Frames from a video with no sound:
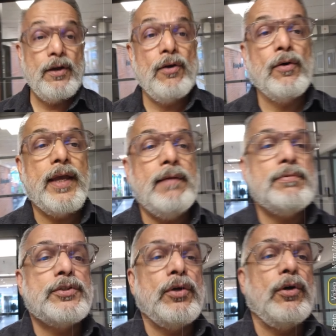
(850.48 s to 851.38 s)
okay,
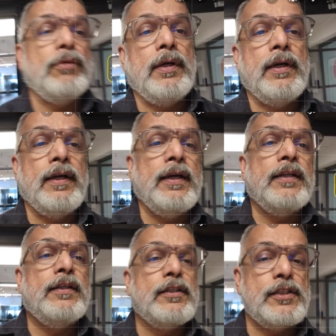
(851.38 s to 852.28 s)
so
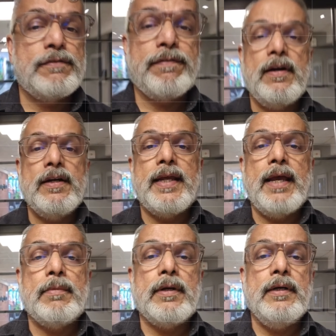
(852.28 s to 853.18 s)
this is front
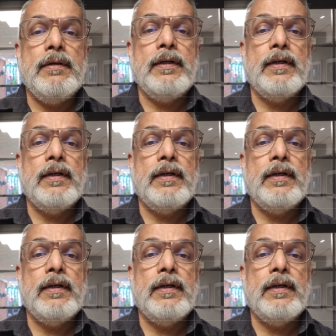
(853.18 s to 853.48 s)
camera